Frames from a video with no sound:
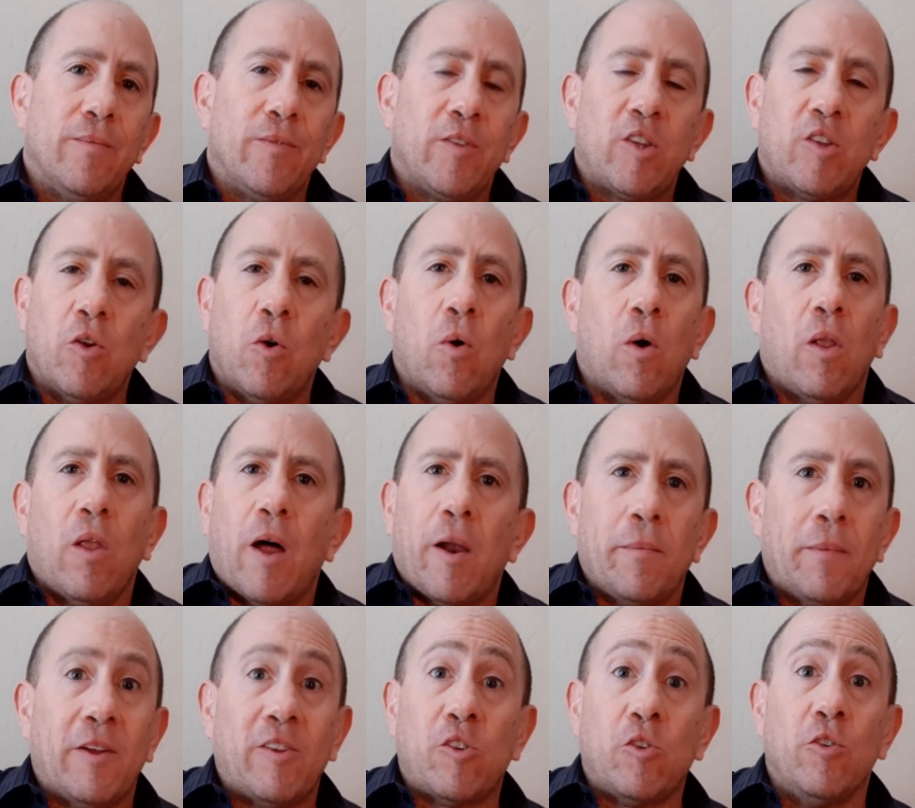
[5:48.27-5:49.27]
So a lot
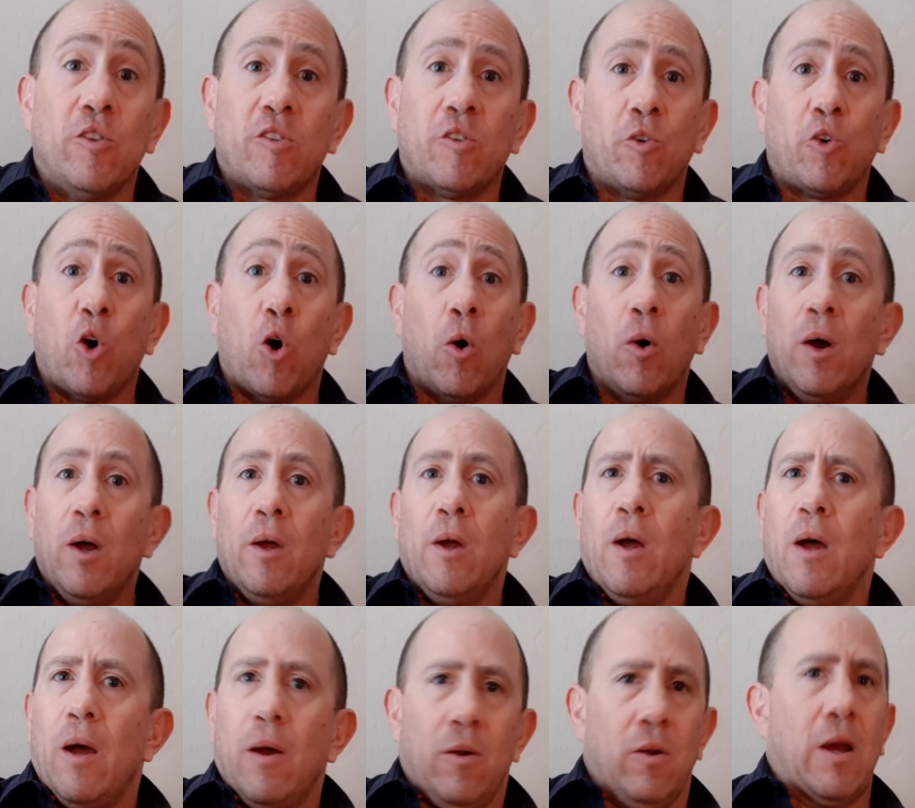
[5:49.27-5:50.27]
of my students will go,
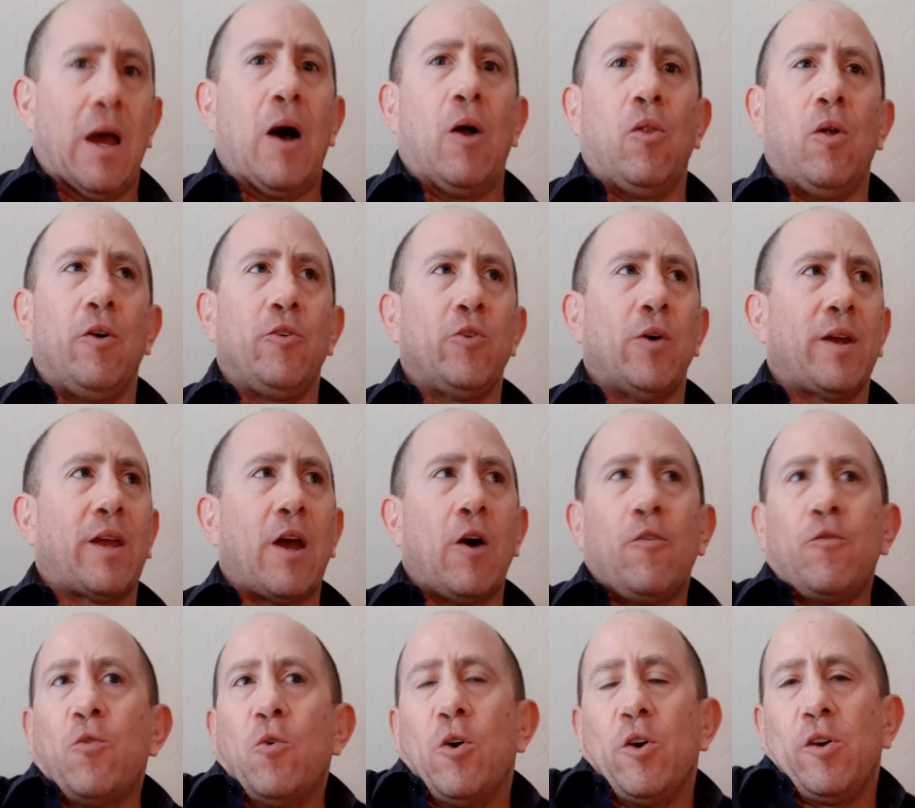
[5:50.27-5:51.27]
how long do I
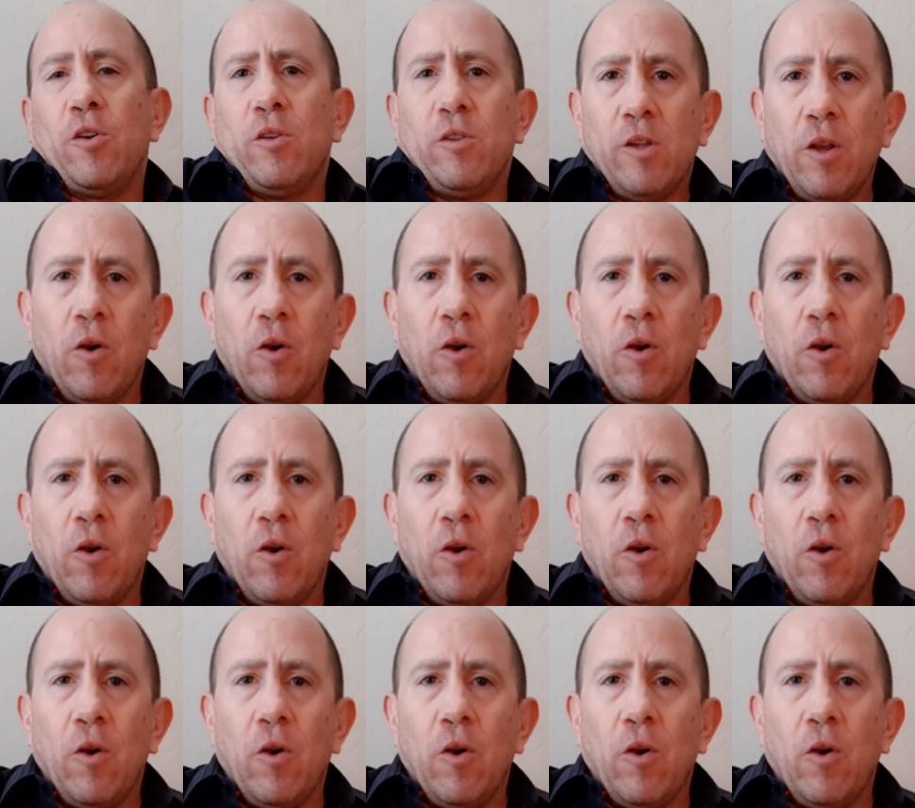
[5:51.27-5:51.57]
count for?